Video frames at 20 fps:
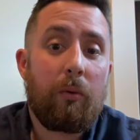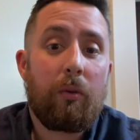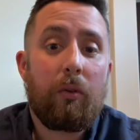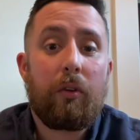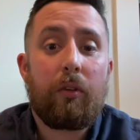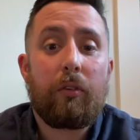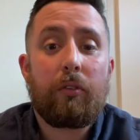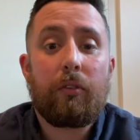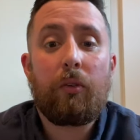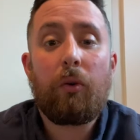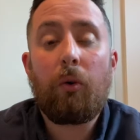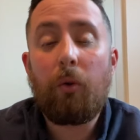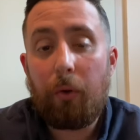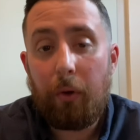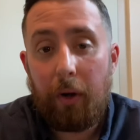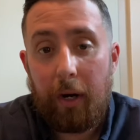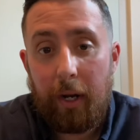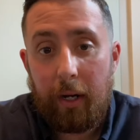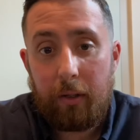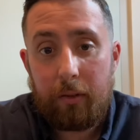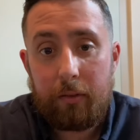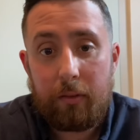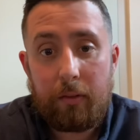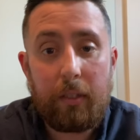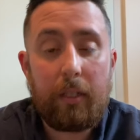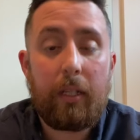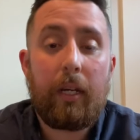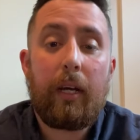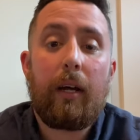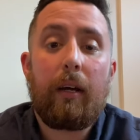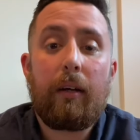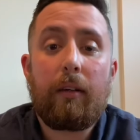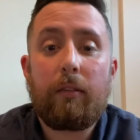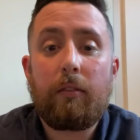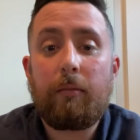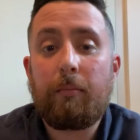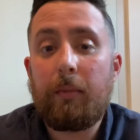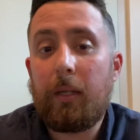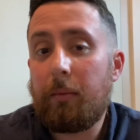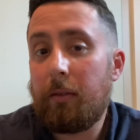there's an older house that
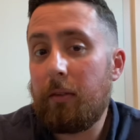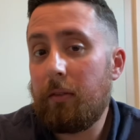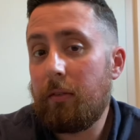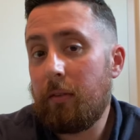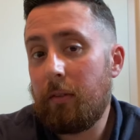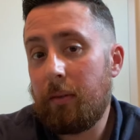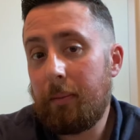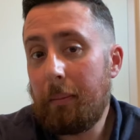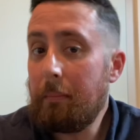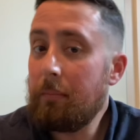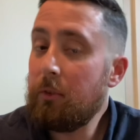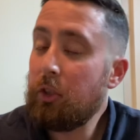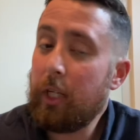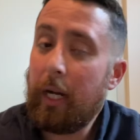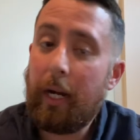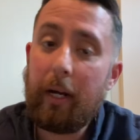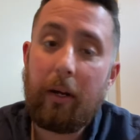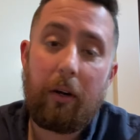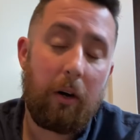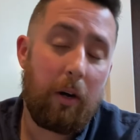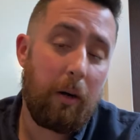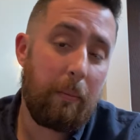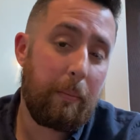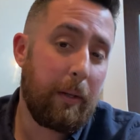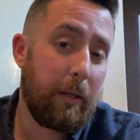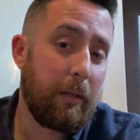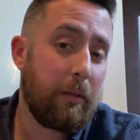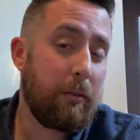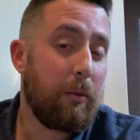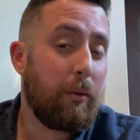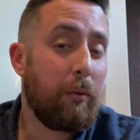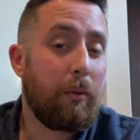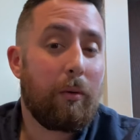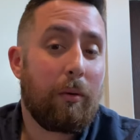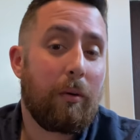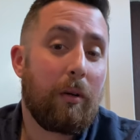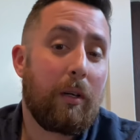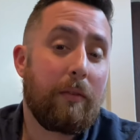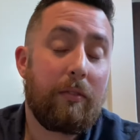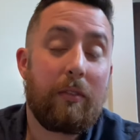has maybe some shag carpet,
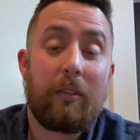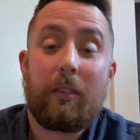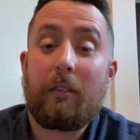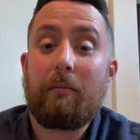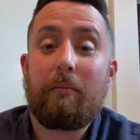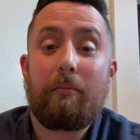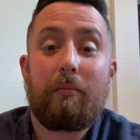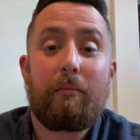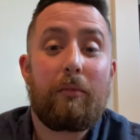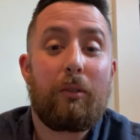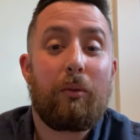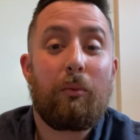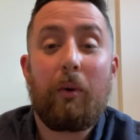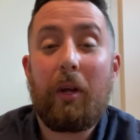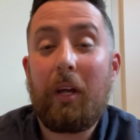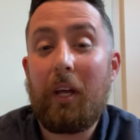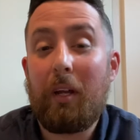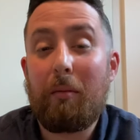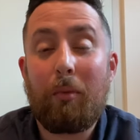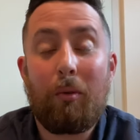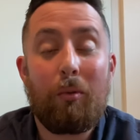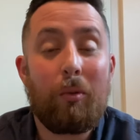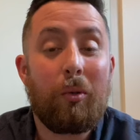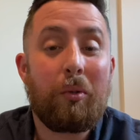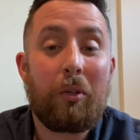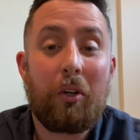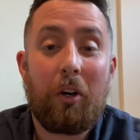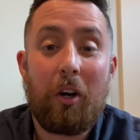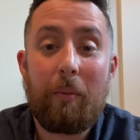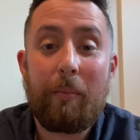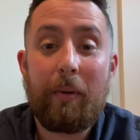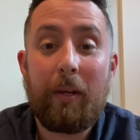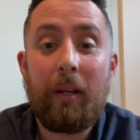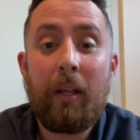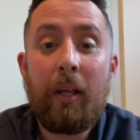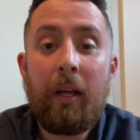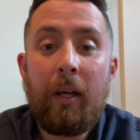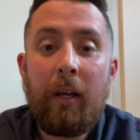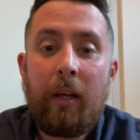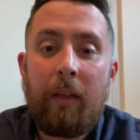or I've seen red maroon
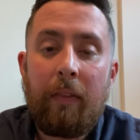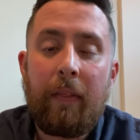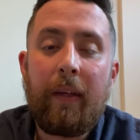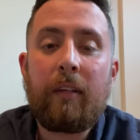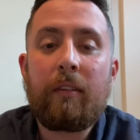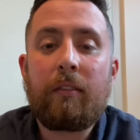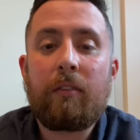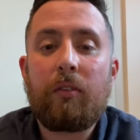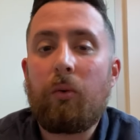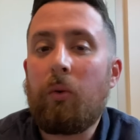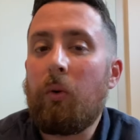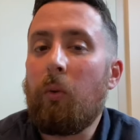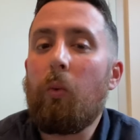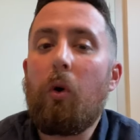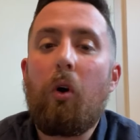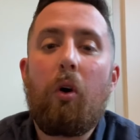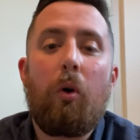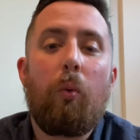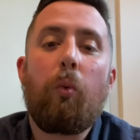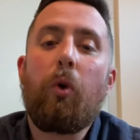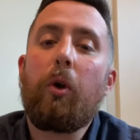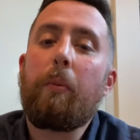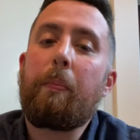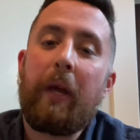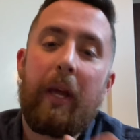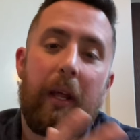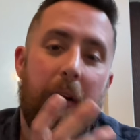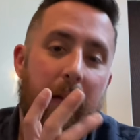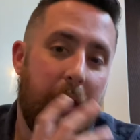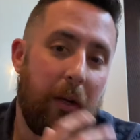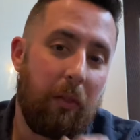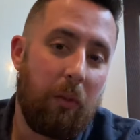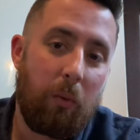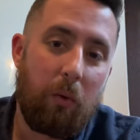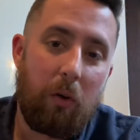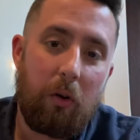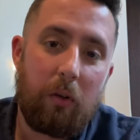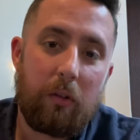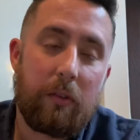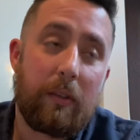carpet, things, or wood paneling on the
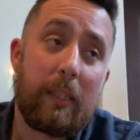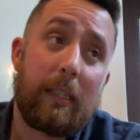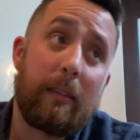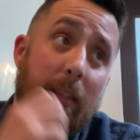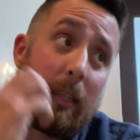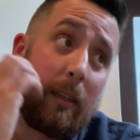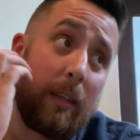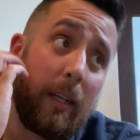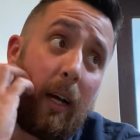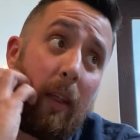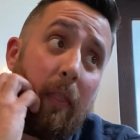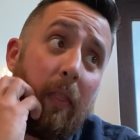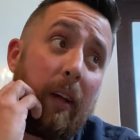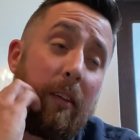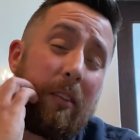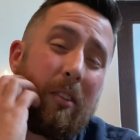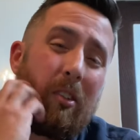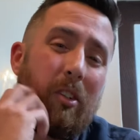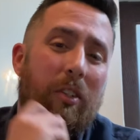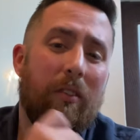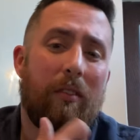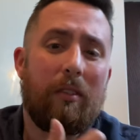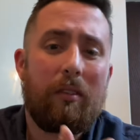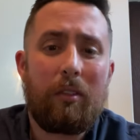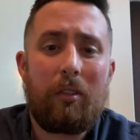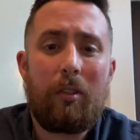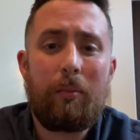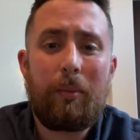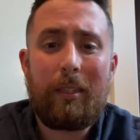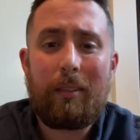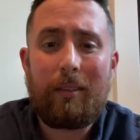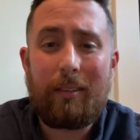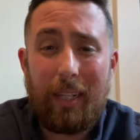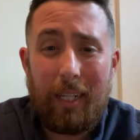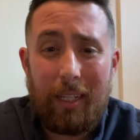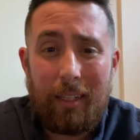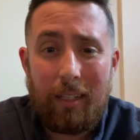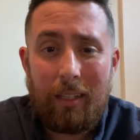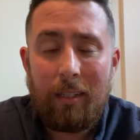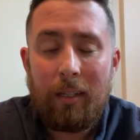walls, things like that. Things that are just a little bit
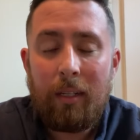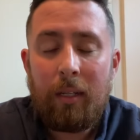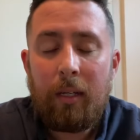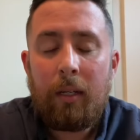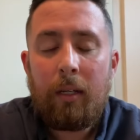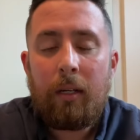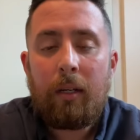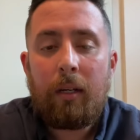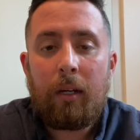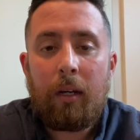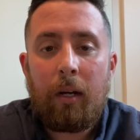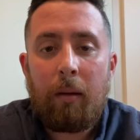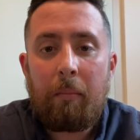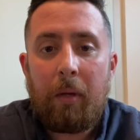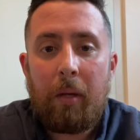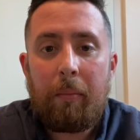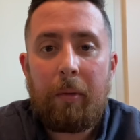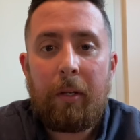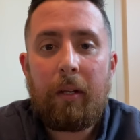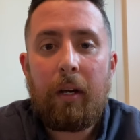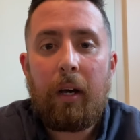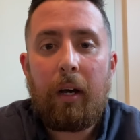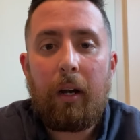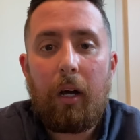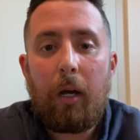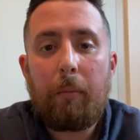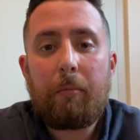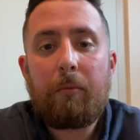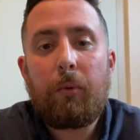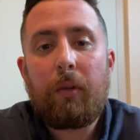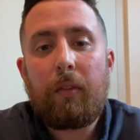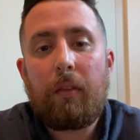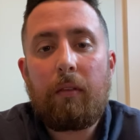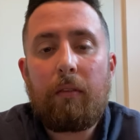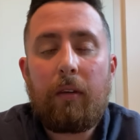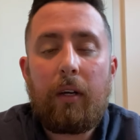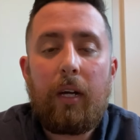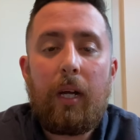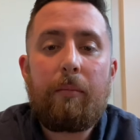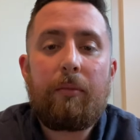dated, maybe not up with the
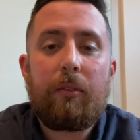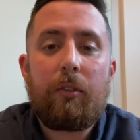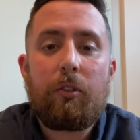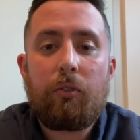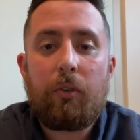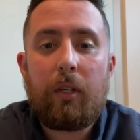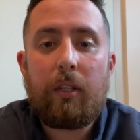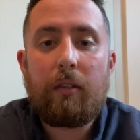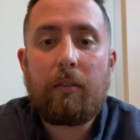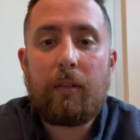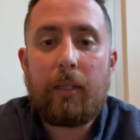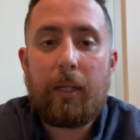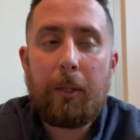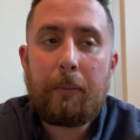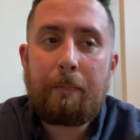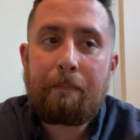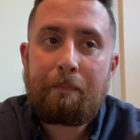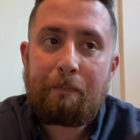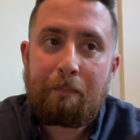times or the trends there.